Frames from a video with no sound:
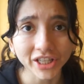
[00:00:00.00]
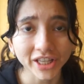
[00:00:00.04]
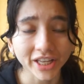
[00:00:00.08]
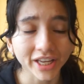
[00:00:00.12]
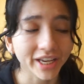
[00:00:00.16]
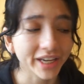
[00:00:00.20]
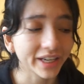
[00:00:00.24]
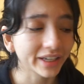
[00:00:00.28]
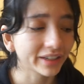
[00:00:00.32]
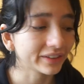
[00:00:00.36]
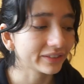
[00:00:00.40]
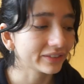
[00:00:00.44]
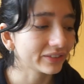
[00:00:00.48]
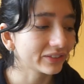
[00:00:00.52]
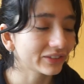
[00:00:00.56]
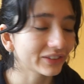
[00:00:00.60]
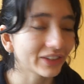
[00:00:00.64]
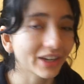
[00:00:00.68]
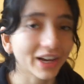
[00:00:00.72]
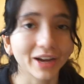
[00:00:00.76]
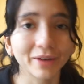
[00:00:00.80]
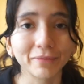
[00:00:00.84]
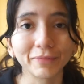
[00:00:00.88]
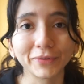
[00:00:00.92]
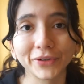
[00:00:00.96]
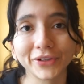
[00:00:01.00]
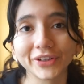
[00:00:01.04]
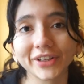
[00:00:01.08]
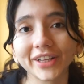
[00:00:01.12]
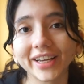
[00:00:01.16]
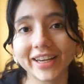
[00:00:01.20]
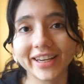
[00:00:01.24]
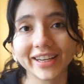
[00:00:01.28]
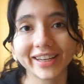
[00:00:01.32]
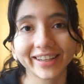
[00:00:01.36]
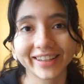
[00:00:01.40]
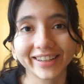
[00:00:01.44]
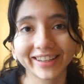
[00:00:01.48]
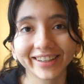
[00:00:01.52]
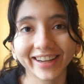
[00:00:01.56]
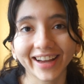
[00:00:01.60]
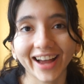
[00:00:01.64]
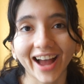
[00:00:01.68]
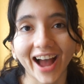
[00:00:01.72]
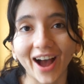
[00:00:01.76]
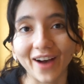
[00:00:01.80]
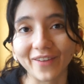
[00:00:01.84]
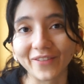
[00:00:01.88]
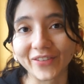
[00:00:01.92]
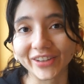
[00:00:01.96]
things have been like
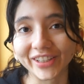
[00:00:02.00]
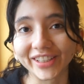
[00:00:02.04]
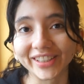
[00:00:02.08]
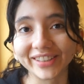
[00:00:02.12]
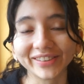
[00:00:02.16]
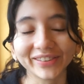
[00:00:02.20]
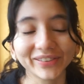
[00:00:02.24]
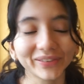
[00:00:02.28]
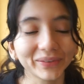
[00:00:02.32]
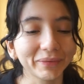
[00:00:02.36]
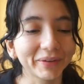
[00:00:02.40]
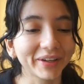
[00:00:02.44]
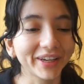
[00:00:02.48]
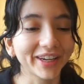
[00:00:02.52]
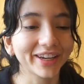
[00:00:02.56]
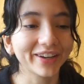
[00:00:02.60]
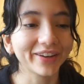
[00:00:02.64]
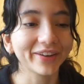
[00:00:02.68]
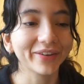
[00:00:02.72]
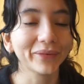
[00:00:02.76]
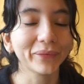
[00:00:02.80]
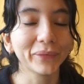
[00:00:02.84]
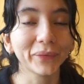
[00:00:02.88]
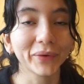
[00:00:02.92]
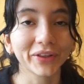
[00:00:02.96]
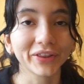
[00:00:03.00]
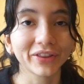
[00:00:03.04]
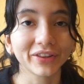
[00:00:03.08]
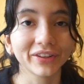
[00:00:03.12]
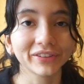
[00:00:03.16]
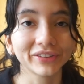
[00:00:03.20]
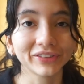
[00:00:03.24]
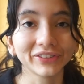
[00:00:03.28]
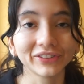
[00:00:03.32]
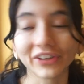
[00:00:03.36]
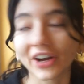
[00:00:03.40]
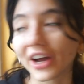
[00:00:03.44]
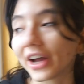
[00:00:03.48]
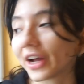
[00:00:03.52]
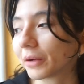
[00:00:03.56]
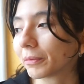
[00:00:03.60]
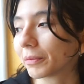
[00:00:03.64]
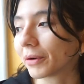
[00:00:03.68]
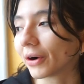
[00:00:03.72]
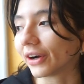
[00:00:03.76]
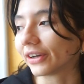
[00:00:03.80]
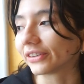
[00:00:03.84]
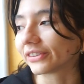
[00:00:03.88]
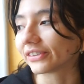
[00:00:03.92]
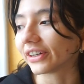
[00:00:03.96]
happening to me with this entire
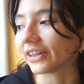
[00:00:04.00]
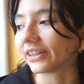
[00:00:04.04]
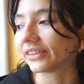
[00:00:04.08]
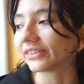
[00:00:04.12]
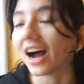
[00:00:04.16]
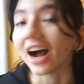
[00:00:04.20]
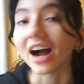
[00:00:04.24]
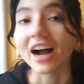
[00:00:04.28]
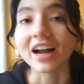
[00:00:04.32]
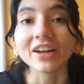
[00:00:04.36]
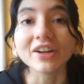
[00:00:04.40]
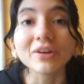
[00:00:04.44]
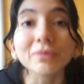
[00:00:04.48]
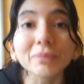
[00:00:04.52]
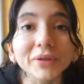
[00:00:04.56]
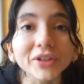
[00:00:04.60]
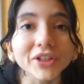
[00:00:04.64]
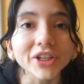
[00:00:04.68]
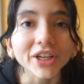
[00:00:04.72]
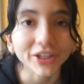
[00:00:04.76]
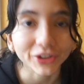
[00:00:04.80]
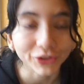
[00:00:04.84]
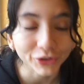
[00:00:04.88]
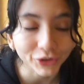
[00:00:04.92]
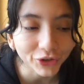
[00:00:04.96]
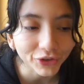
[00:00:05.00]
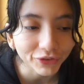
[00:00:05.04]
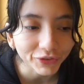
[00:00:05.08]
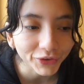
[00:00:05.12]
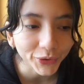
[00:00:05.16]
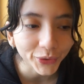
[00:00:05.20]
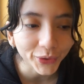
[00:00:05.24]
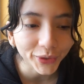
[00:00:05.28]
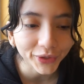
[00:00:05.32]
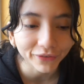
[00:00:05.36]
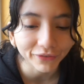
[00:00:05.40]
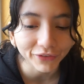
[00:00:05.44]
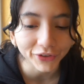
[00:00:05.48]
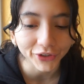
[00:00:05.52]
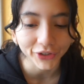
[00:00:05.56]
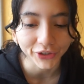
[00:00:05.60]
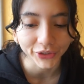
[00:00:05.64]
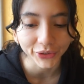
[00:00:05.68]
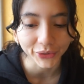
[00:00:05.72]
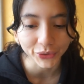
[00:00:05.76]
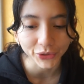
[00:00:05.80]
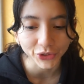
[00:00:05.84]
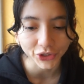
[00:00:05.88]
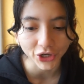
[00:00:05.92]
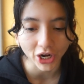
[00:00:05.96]
process. I have been interviewing for a
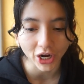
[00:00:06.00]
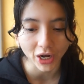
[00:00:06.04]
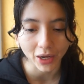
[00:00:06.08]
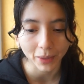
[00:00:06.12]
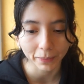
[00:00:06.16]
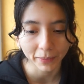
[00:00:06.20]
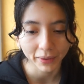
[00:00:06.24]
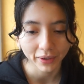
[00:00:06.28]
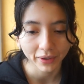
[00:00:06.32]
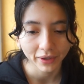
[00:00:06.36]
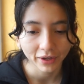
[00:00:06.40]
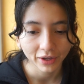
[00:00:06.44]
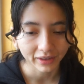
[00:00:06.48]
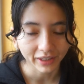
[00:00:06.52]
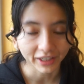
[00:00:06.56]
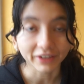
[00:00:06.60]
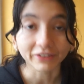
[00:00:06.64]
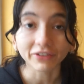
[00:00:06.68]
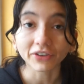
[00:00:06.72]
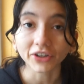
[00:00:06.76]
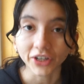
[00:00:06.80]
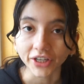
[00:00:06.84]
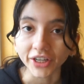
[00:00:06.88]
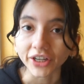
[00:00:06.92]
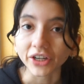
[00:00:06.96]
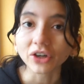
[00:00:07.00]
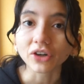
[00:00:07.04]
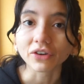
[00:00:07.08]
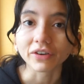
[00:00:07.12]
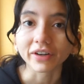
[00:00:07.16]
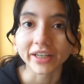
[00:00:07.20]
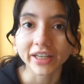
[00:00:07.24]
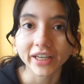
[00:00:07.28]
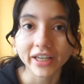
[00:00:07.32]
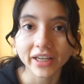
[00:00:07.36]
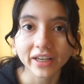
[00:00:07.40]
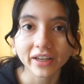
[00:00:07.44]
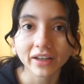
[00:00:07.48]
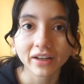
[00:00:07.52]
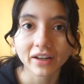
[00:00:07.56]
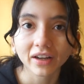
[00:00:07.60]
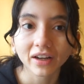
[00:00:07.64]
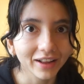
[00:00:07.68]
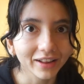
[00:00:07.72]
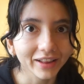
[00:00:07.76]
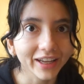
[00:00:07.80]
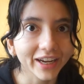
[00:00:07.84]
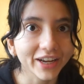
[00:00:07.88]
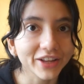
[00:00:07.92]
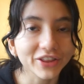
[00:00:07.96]
new job like for a year already
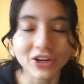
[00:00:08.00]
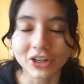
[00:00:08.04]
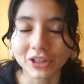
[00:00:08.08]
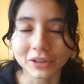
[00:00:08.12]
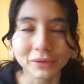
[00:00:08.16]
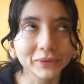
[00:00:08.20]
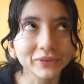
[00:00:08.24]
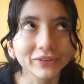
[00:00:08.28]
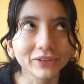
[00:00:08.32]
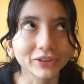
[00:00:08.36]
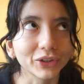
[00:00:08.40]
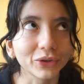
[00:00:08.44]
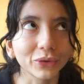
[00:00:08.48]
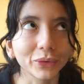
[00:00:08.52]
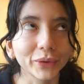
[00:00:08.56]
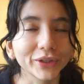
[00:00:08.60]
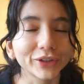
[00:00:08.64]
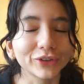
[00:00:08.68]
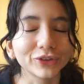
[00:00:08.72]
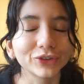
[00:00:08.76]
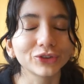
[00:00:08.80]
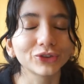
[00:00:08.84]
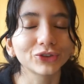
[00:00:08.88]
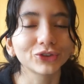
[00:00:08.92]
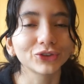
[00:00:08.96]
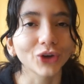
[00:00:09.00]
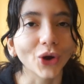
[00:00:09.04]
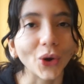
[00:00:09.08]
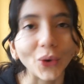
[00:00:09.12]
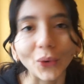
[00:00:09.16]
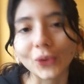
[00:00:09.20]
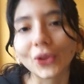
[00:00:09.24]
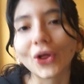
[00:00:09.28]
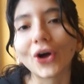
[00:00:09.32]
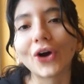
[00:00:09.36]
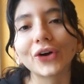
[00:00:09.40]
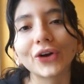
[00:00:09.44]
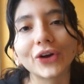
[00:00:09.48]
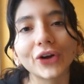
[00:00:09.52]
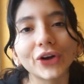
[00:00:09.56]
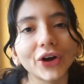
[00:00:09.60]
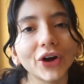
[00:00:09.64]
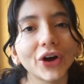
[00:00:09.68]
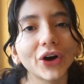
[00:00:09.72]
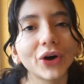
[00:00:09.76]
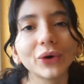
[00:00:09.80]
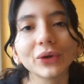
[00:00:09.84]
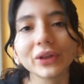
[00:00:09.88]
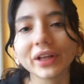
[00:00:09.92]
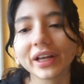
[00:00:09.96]
like I thought I was gonna quit so long
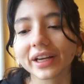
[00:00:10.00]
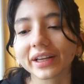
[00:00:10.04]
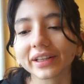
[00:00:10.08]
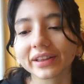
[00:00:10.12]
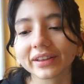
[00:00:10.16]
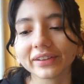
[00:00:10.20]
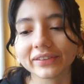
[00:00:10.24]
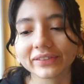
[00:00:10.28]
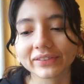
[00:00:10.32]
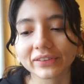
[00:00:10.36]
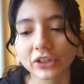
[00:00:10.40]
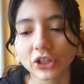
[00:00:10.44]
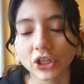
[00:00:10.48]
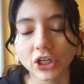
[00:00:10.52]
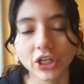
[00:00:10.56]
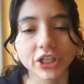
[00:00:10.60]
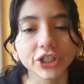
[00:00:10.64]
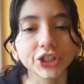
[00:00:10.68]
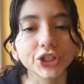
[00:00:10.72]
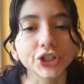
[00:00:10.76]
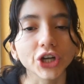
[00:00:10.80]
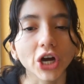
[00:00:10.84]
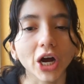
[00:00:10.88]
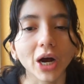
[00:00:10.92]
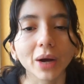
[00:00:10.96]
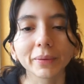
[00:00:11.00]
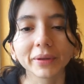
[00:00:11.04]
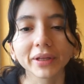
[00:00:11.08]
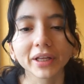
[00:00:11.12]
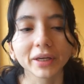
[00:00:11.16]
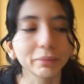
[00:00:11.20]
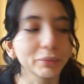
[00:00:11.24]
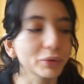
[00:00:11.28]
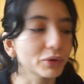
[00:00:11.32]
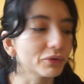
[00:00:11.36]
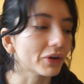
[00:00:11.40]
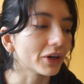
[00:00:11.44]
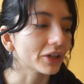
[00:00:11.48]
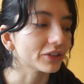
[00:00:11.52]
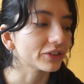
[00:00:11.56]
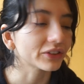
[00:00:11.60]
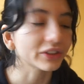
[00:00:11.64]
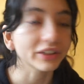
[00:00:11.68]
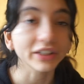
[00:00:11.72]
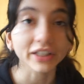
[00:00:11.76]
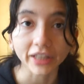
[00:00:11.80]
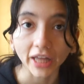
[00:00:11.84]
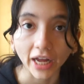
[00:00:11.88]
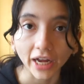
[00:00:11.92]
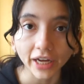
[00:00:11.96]
ago, like this current job and like move on
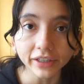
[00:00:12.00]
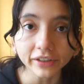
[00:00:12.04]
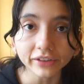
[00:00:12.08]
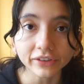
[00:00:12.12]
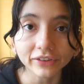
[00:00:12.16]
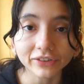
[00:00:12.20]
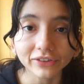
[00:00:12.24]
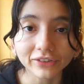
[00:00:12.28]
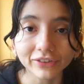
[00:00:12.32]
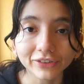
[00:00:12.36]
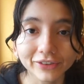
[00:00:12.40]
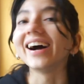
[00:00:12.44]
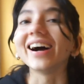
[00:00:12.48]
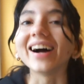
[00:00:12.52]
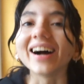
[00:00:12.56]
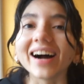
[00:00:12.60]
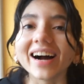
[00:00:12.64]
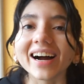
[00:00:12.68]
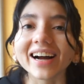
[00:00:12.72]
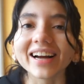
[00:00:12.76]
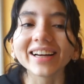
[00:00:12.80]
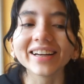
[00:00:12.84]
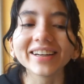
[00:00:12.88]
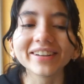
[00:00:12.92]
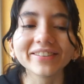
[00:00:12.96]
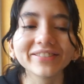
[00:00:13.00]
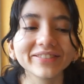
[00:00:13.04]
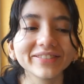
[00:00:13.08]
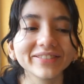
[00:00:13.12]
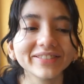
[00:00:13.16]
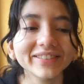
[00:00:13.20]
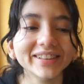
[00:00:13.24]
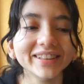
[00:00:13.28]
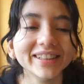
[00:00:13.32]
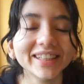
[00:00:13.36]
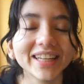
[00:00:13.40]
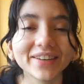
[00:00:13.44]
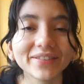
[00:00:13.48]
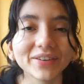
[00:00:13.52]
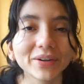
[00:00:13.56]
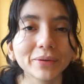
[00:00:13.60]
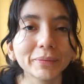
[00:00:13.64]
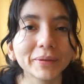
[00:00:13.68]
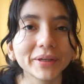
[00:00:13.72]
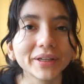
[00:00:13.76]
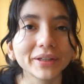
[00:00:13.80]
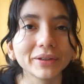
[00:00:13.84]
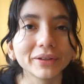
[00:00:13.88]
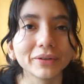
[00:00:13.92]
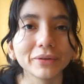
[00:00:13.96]
to the next. I have never
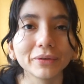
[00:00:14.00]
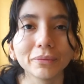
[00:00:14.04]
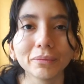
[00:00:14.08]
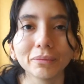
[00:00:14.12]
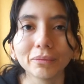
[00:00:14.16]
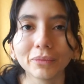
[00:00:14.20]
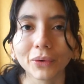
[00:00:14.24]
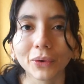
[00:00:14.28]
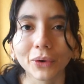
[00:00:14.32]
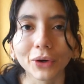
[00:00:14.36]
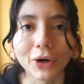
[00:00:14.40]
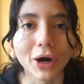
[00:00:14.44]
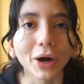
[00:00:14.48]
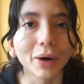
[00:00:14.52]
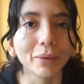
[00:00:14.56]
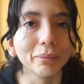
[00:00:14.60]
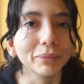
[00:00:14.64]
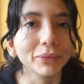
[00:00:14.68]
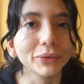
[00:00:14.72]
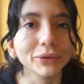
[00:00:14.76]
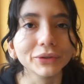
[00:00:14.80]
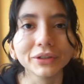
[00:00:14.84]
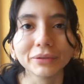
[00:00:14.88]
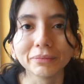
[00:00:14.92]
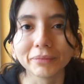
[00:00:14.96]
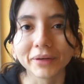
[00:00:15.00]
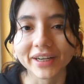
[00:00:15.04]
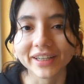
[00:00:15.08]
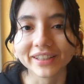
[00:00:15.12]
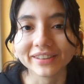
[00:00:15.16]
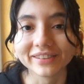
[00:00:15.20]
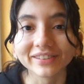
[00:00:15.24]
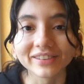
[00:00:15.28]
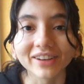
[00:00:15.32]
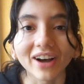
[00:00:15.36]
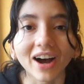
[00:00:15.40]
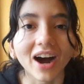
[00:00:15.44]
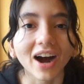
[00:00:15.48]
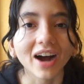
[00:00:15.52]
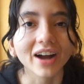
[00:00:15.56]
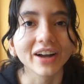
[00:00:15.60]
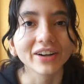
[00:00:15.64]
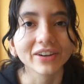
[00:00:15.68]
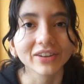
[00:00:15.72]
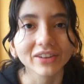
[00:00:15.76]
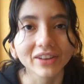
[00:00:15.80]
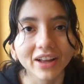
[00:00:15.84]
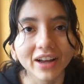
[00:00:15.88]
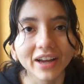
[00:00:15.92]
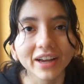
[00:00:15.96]
been more humbled in my
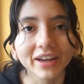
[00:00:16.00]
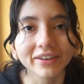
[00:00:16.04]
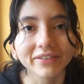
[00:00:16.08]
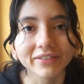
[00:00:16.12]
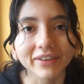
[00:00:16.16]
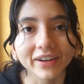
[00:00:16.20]
entire life.